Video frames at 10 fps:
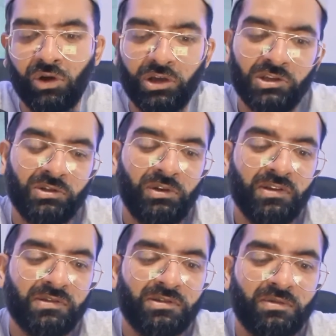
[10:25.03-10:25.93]
I used to
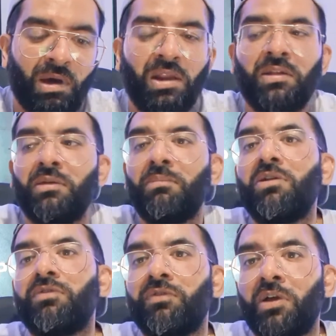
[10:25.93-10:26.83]
listen to Man and the
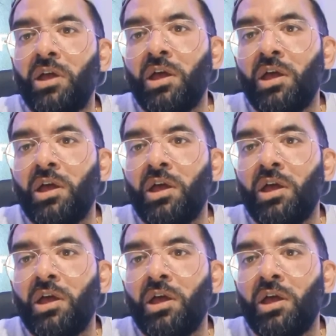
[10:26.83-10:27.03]
Myth